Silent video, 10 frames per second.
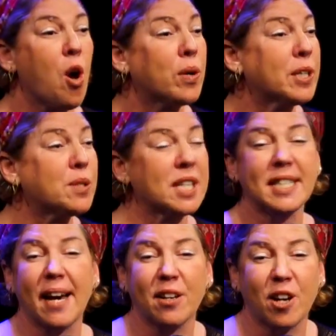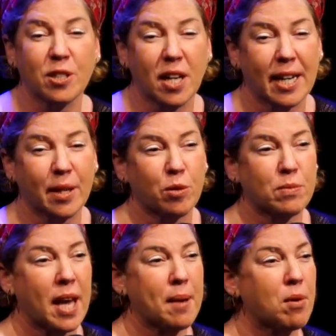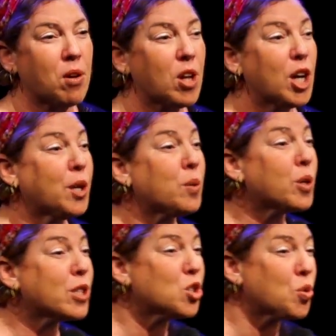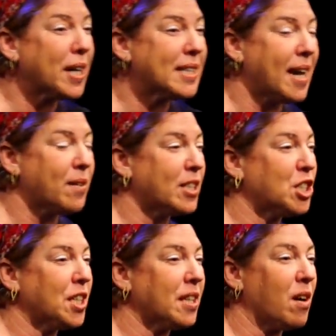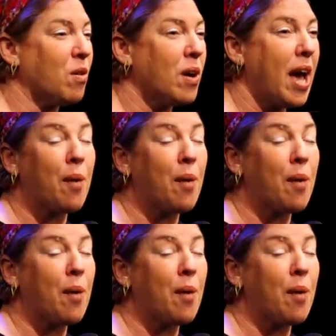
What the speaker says: When you sit down at our dining room table, you look straight down at Shiloh,